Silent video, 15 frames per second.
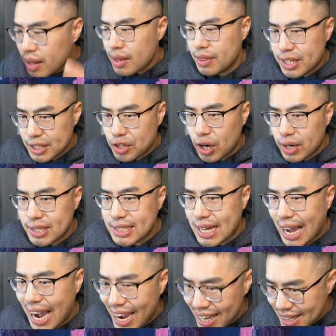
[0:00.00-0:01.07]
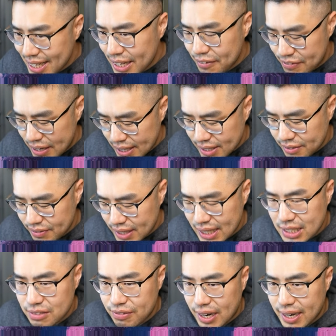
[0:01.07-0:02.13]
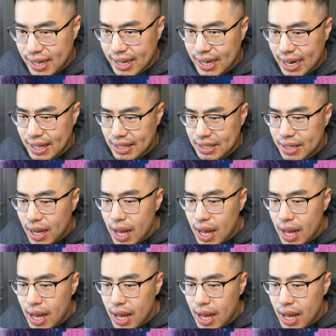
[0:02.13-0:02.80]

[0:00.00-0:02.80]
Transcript: This card is highly effective against Fire King Island